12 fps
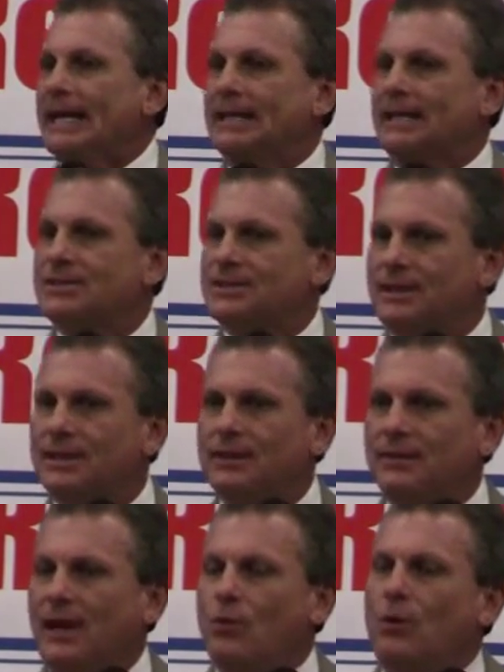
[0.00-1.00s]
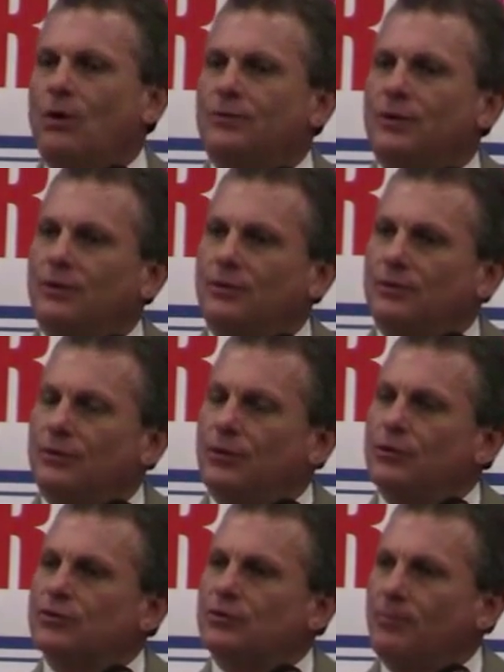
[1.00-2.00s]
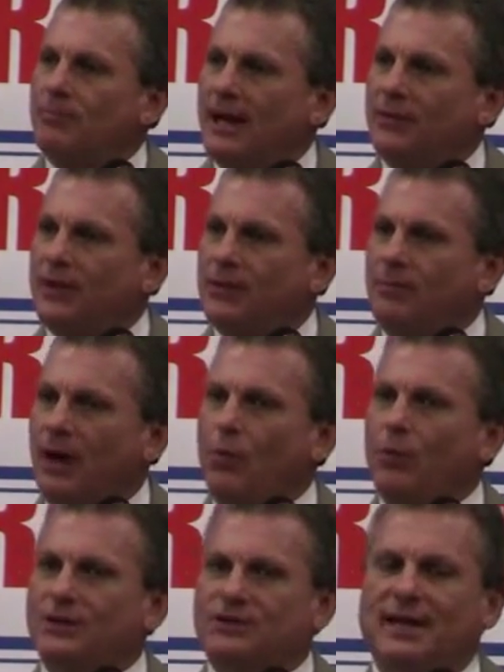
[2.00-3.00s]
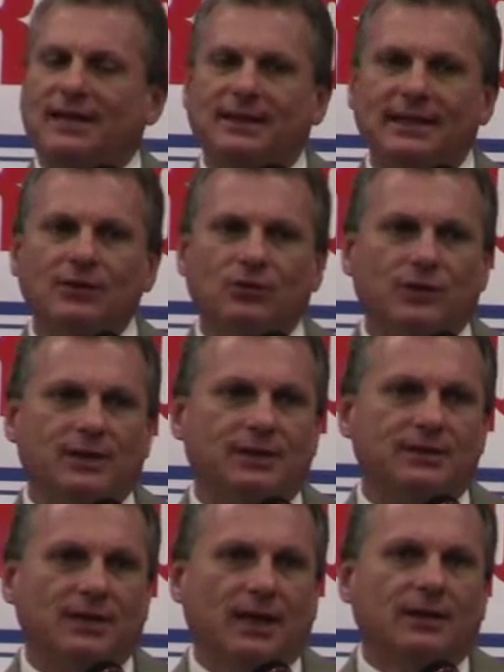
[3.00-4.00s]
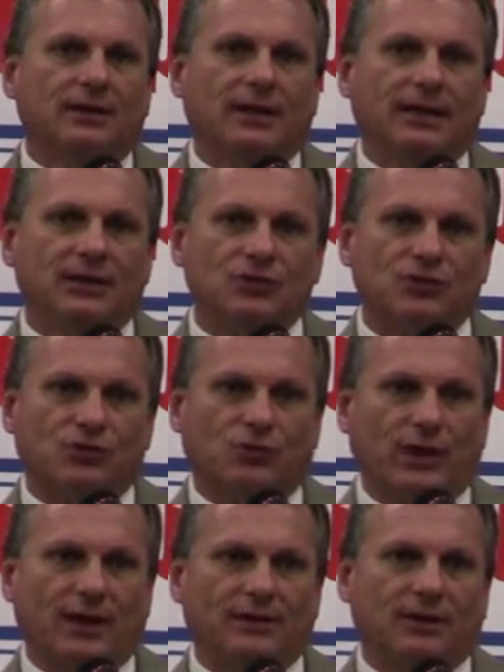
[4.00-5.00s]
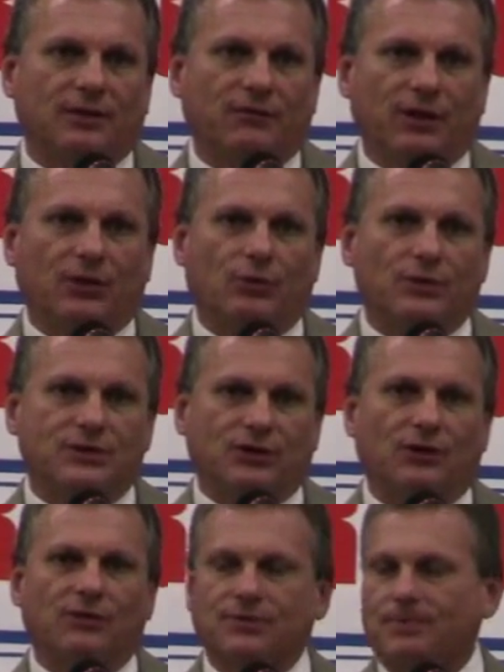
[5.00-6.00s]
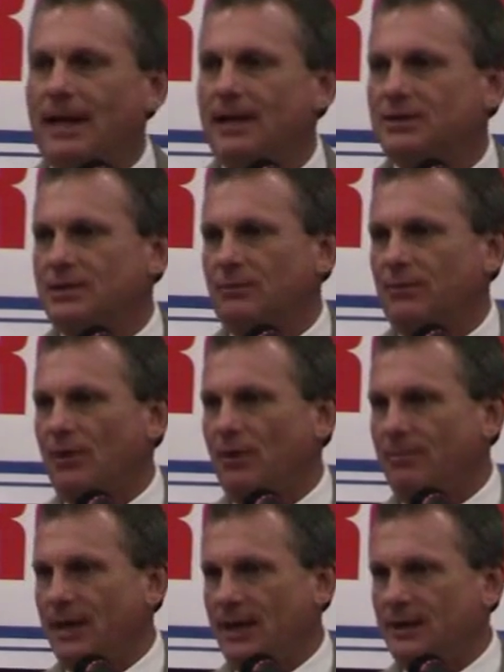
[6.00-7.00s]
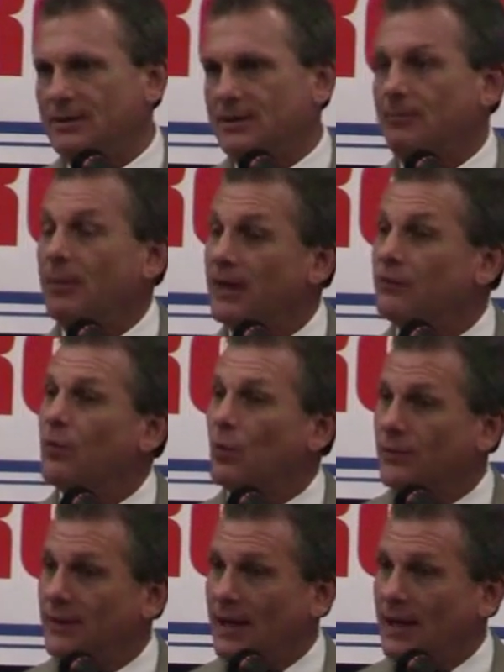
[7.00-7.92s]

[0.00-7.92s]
In the Senate, they want to use a method by which they decrease the interest rate that the Federal Reserve is paying some of our banks and pay for it